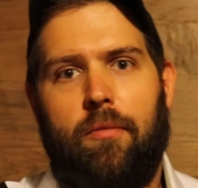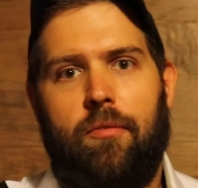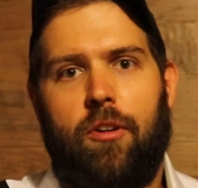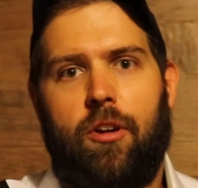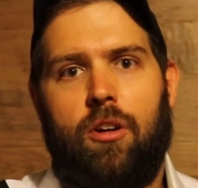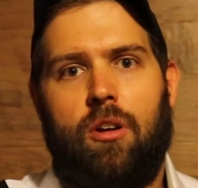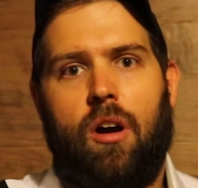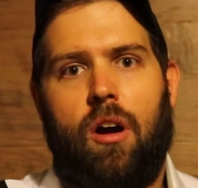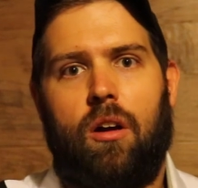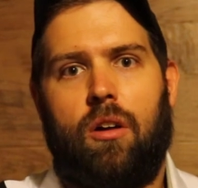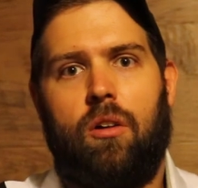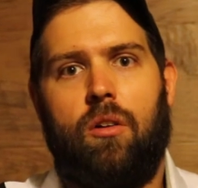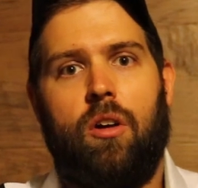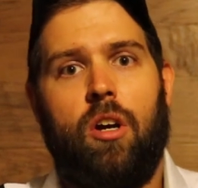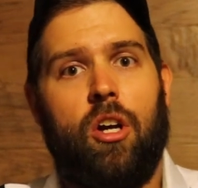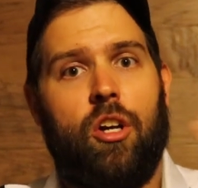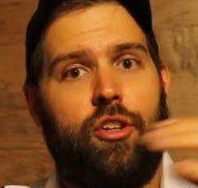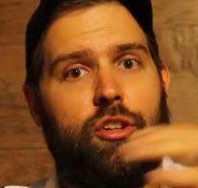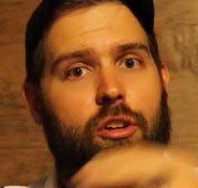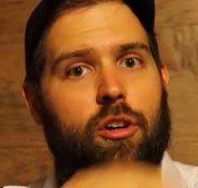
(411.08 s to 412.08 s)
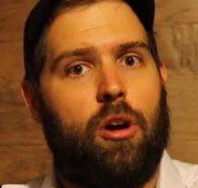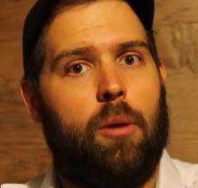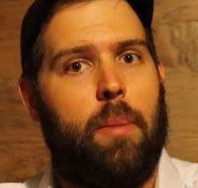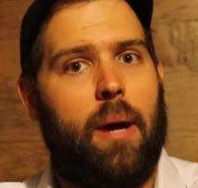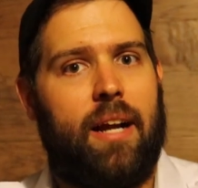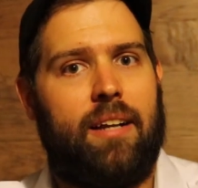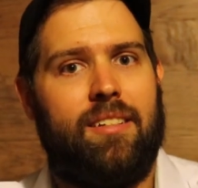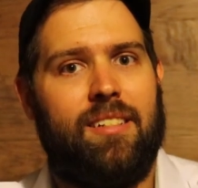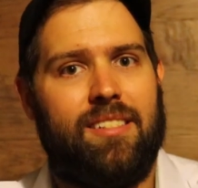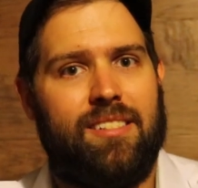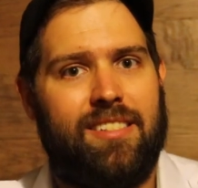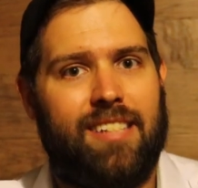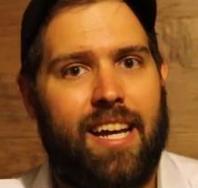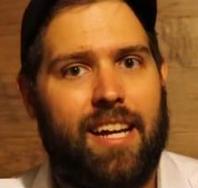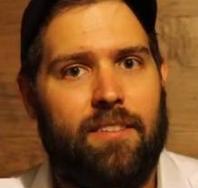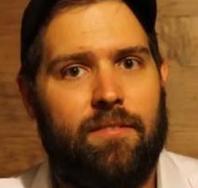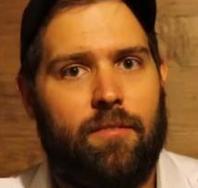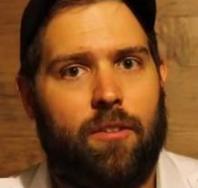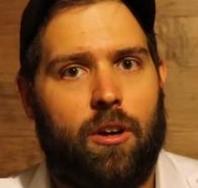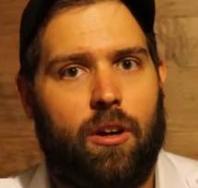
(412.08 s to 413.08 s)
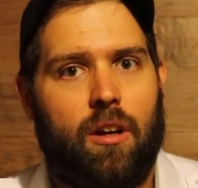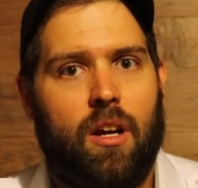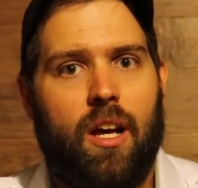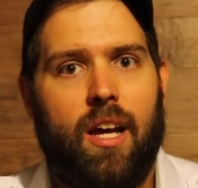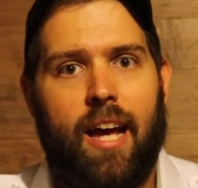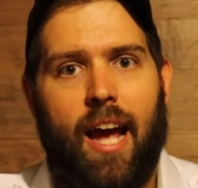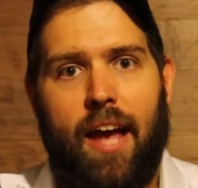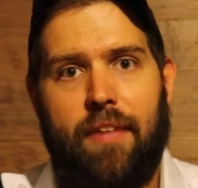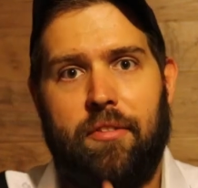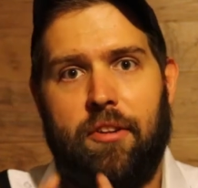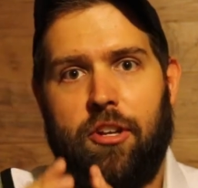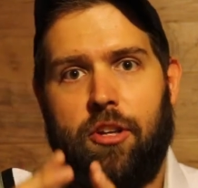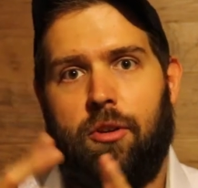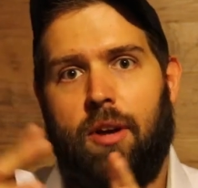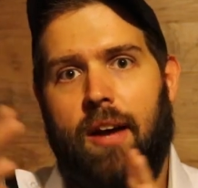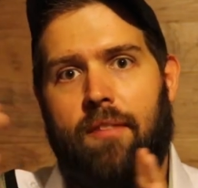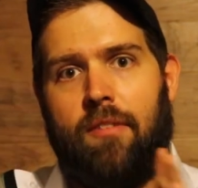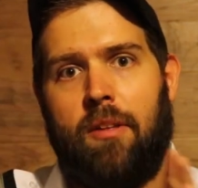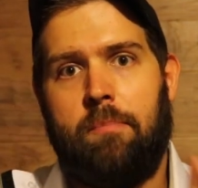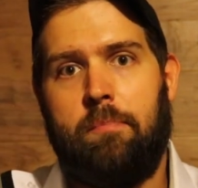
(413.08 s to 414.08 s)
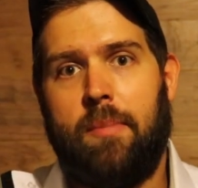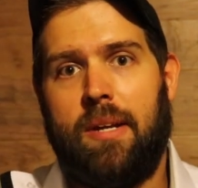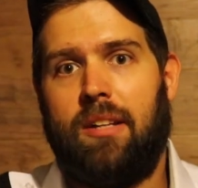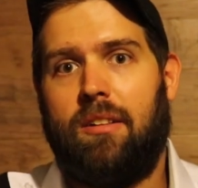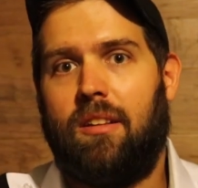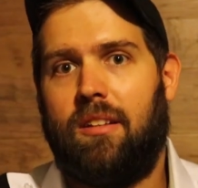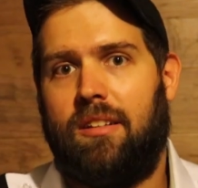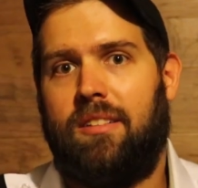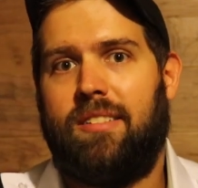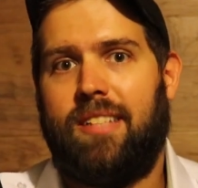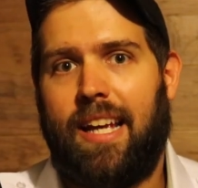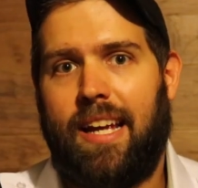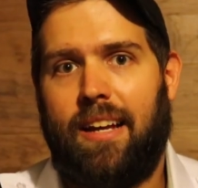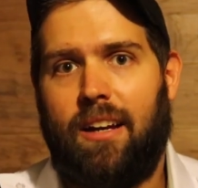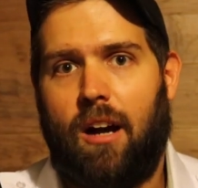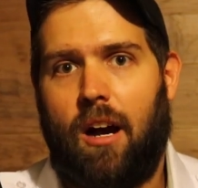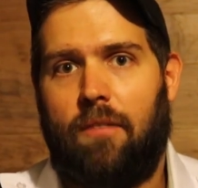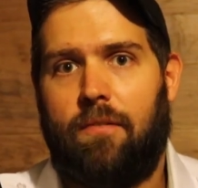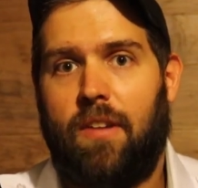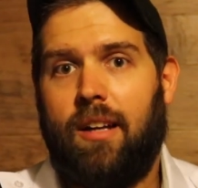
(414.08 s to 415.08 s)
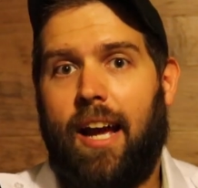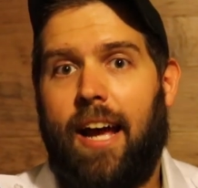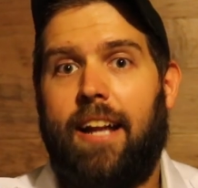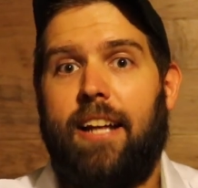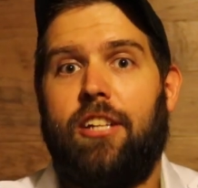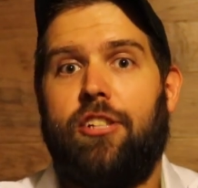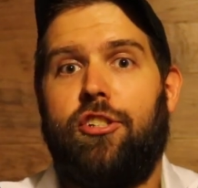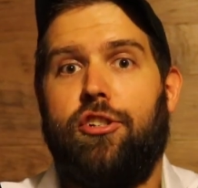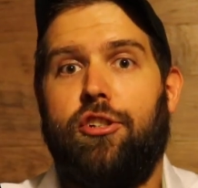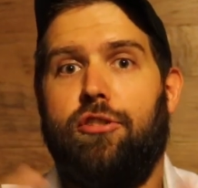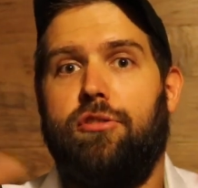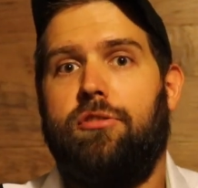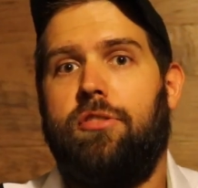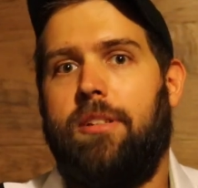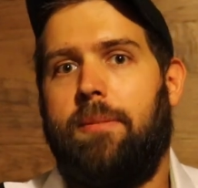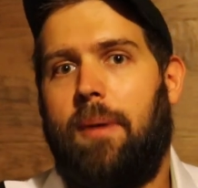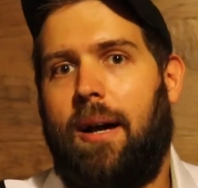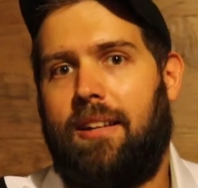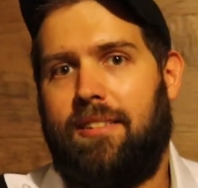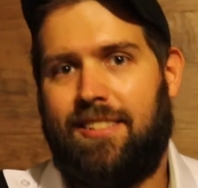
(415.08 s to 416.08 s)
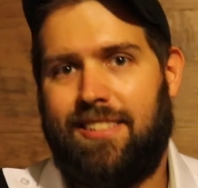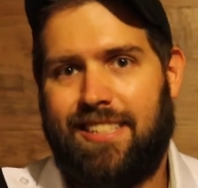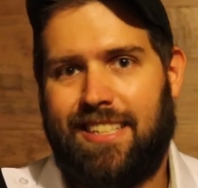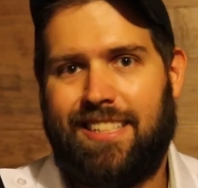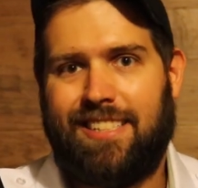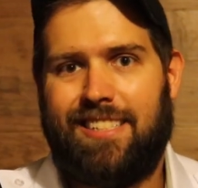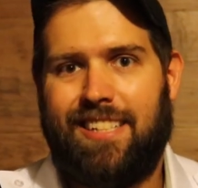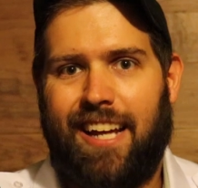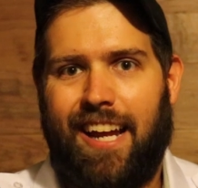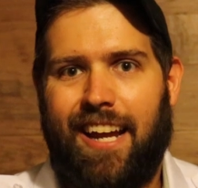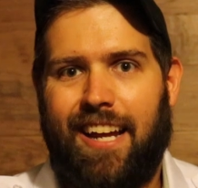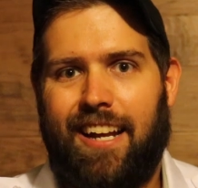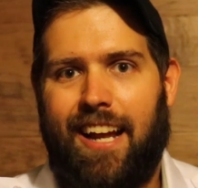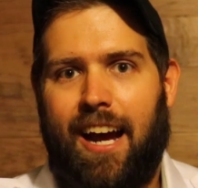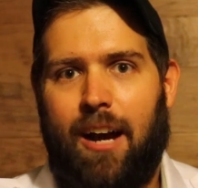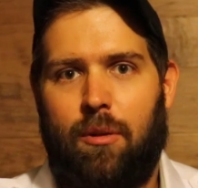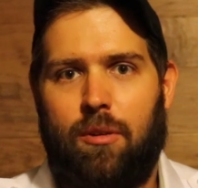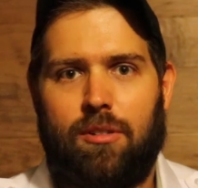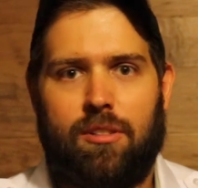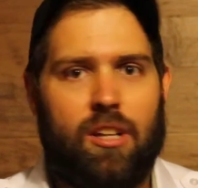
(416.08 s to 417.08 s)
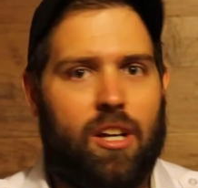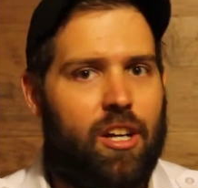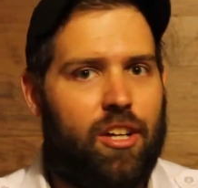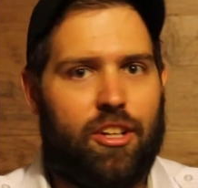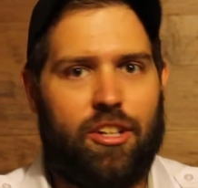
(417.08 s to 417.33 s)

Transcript: off your cargo, you'll go back to Denver, and then you have the middle of the day off. And it's usually about six to eight hours.